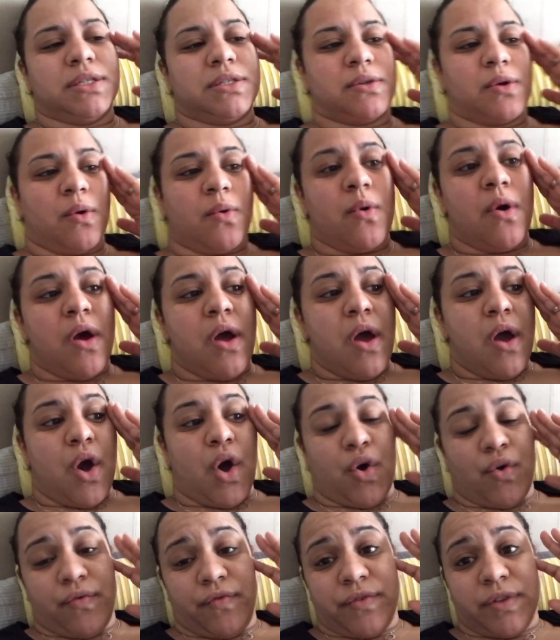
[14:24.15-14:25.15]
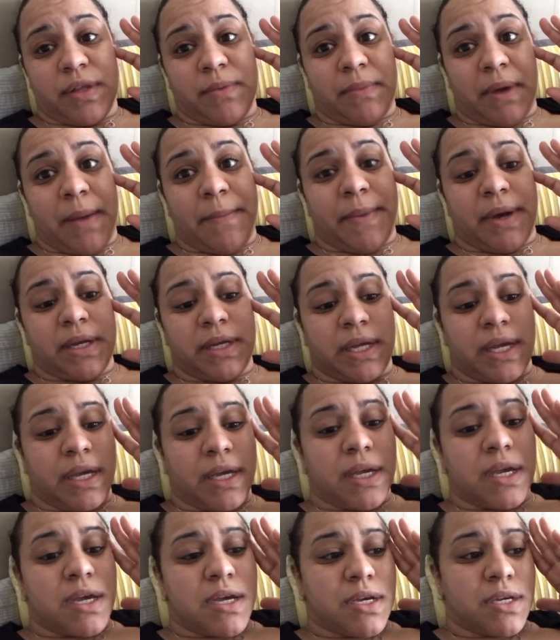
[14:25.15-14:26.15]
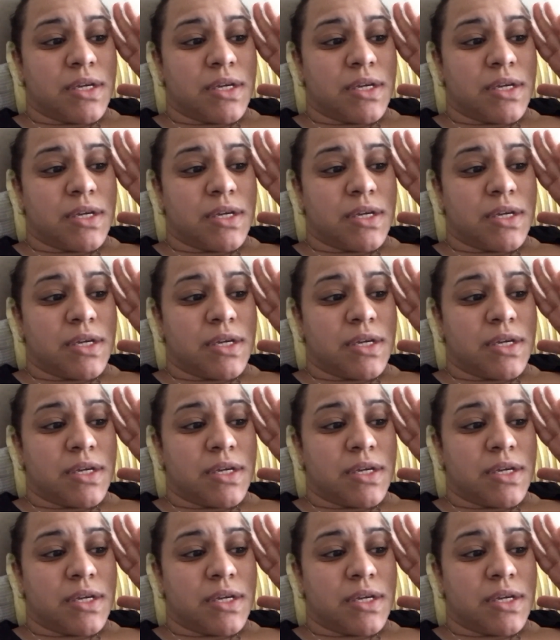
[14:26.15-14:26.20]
So hopefully by Monday,